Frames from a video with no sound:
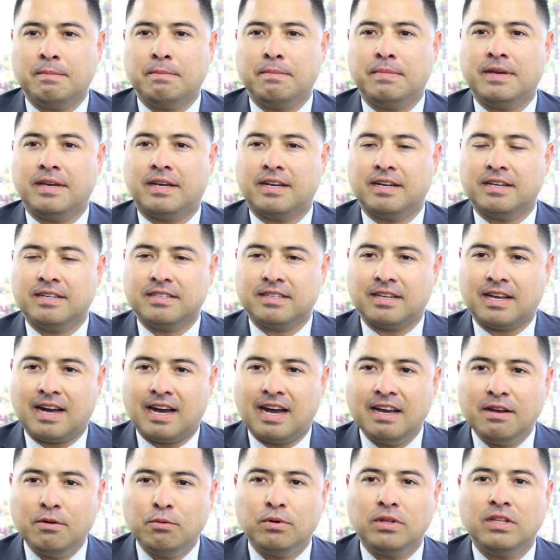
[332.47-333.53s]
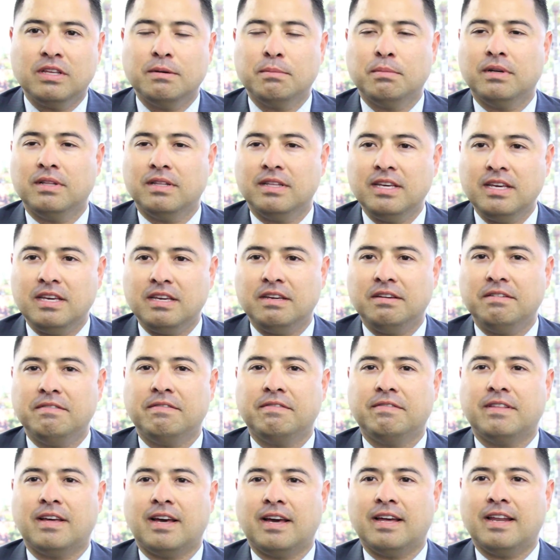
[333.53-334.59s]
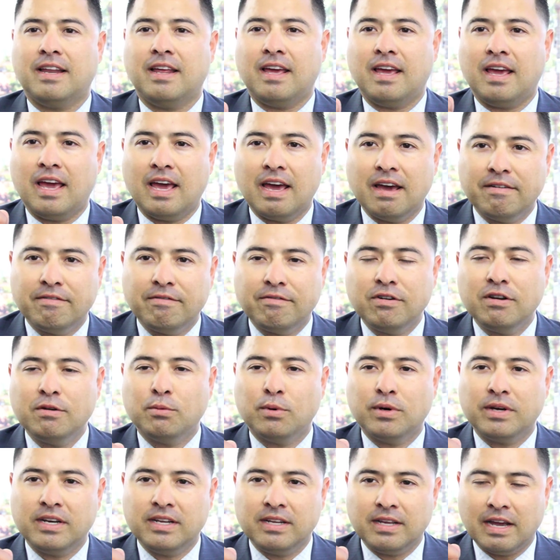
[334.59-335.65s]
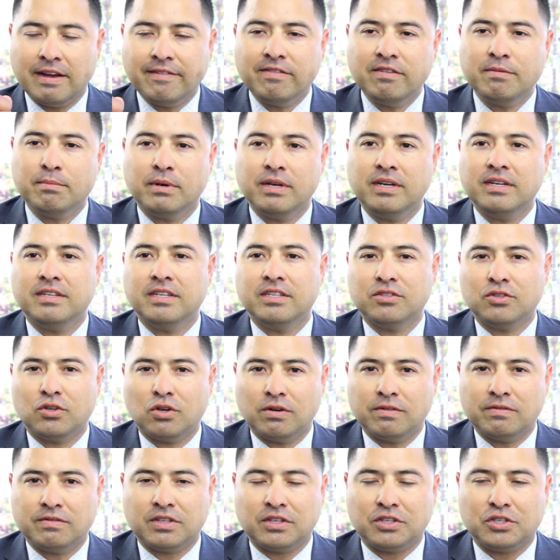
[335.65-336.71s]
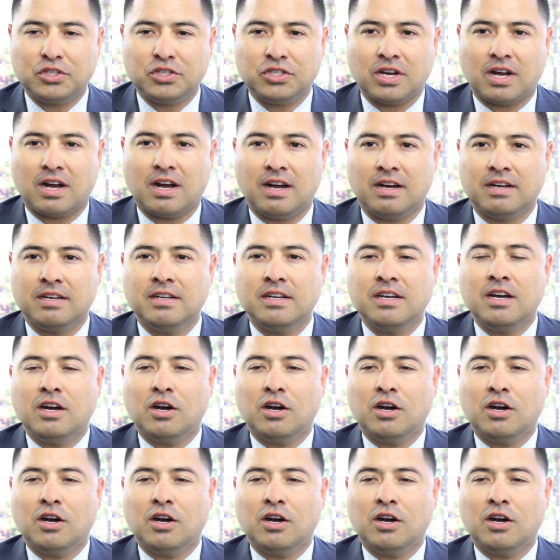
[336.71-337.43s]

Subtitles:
because I really believe that everybody deserves a shot,